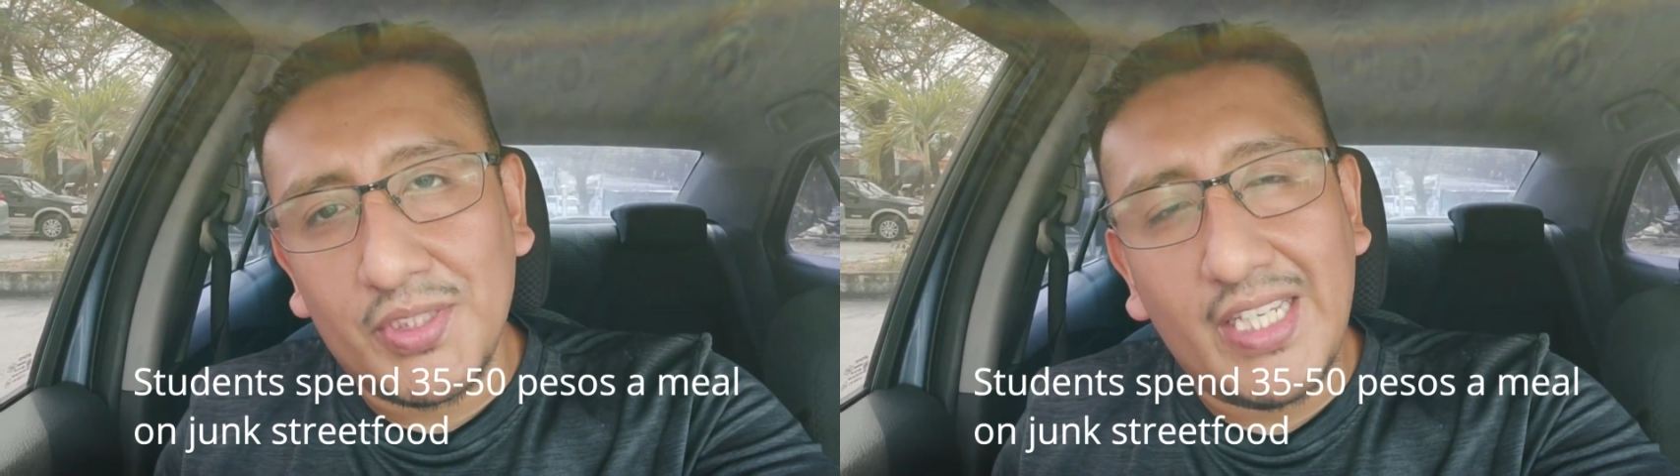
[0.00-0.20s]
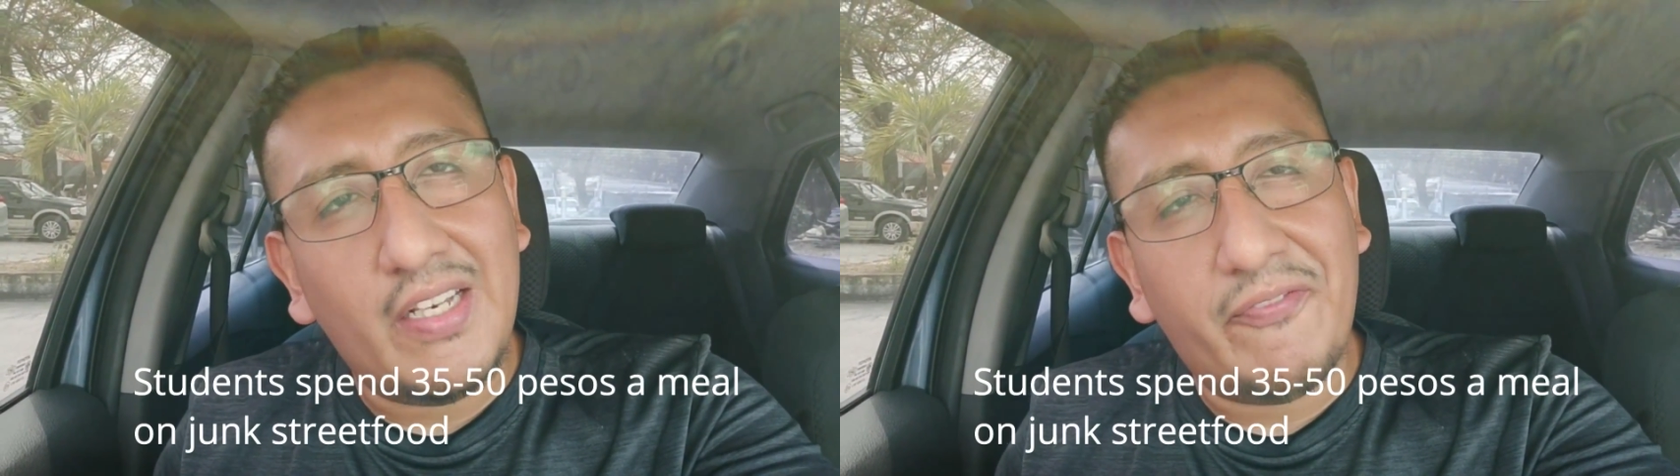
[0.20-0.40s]

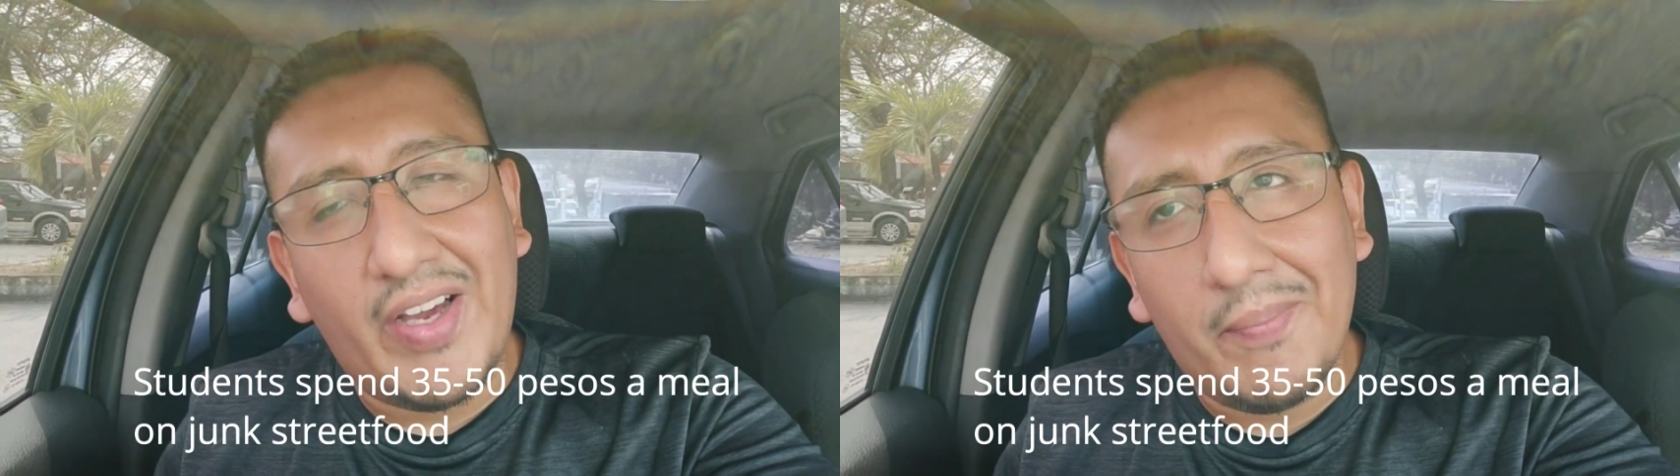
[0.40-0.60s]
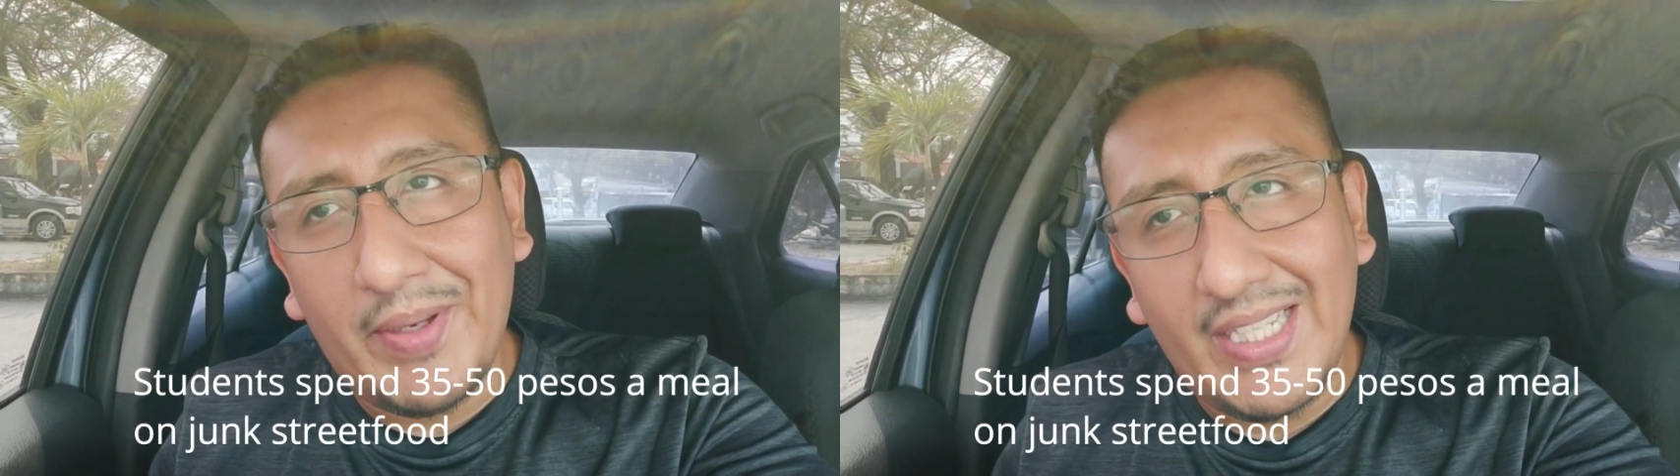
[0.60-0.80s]

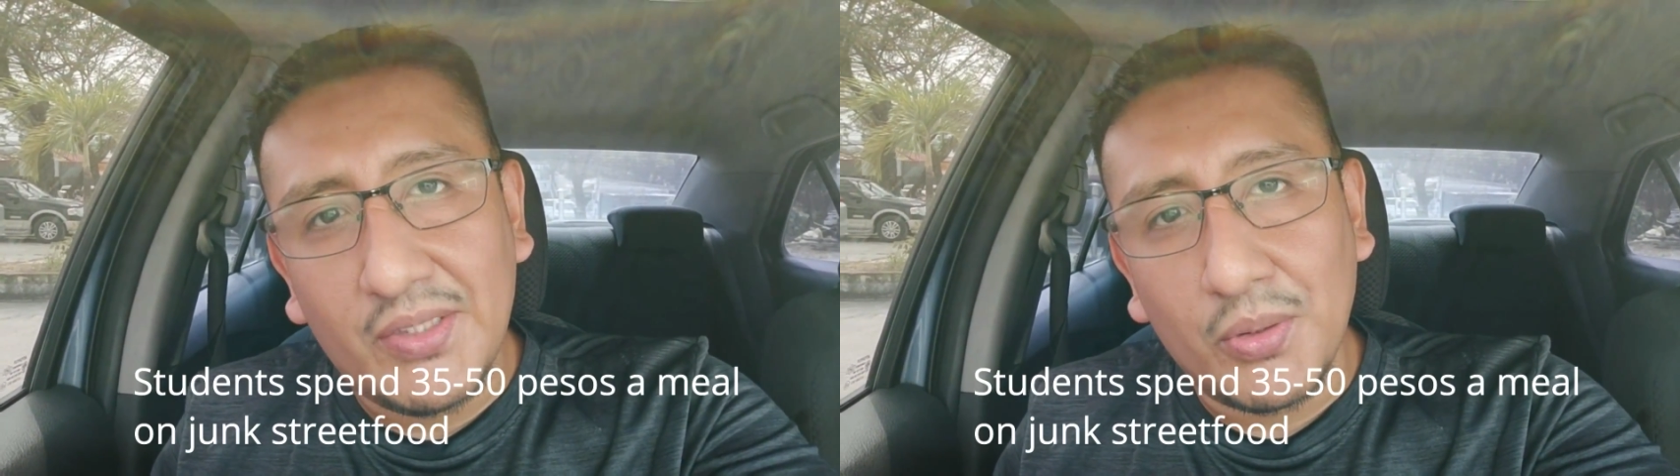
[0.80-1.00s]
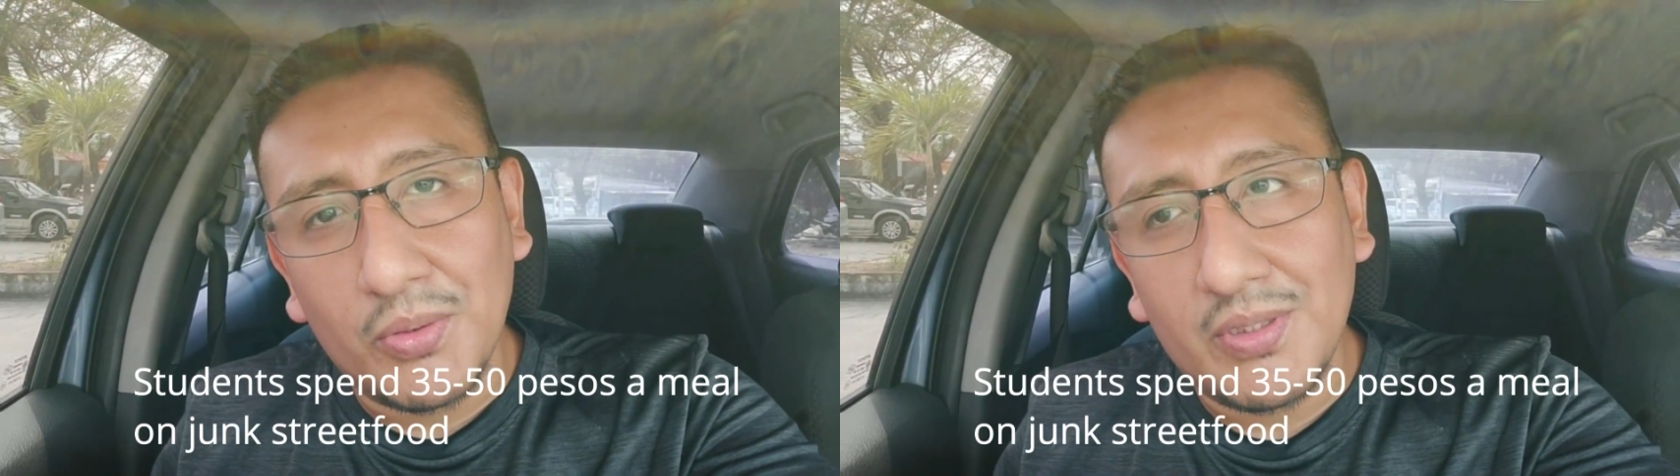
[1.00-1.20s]
85
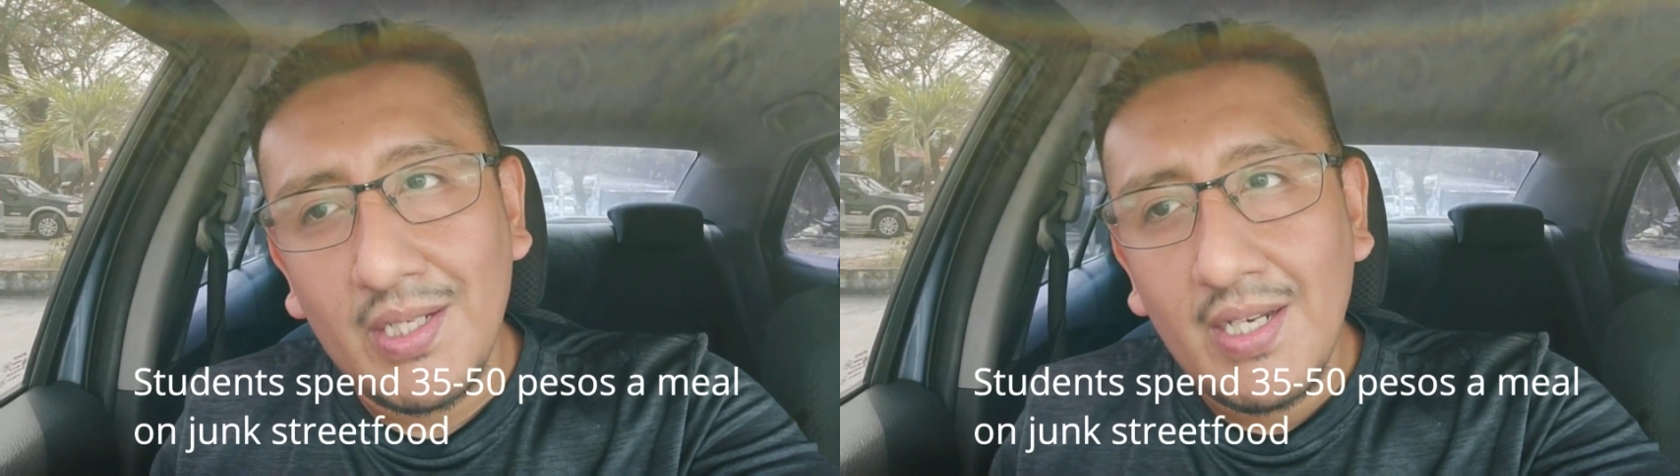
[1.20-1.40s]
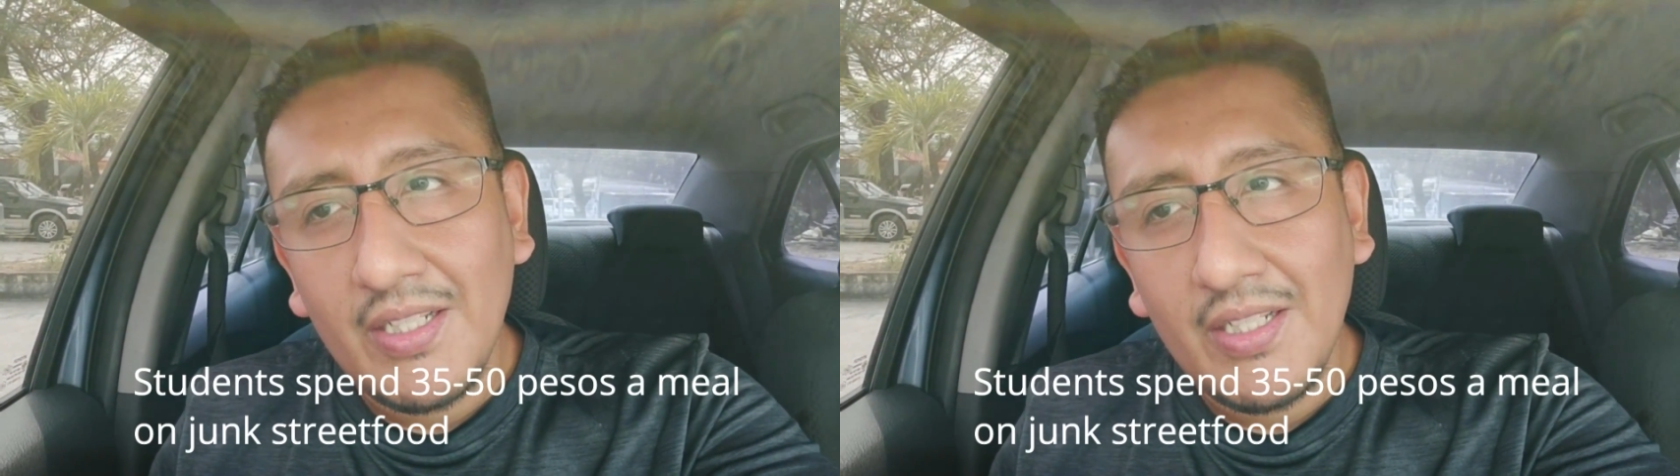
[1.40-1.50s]
pesos.